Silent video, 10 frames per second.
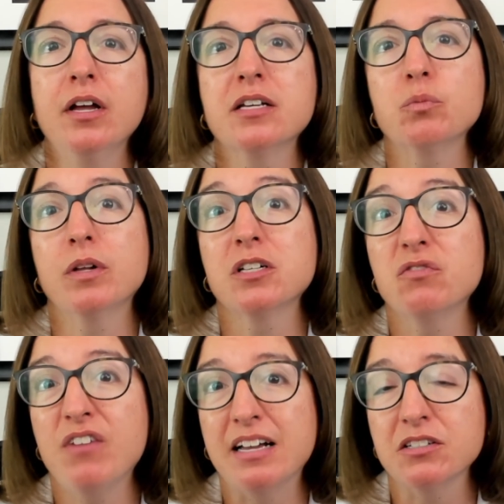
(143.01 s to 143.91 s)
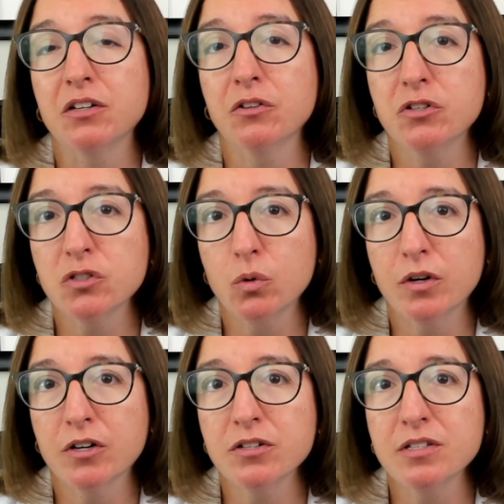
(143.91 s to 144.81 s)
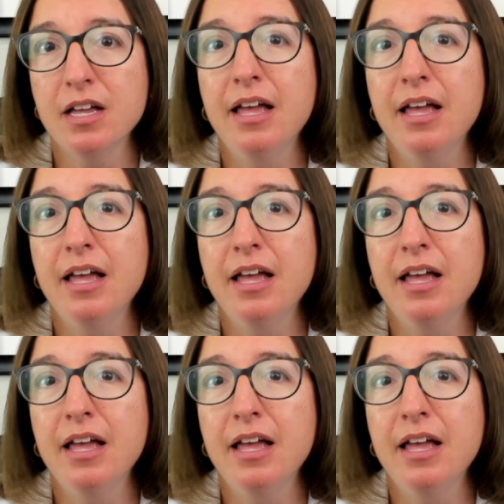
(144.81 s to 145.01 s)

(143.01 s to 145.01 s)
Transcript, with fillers: as well as vascular disorders,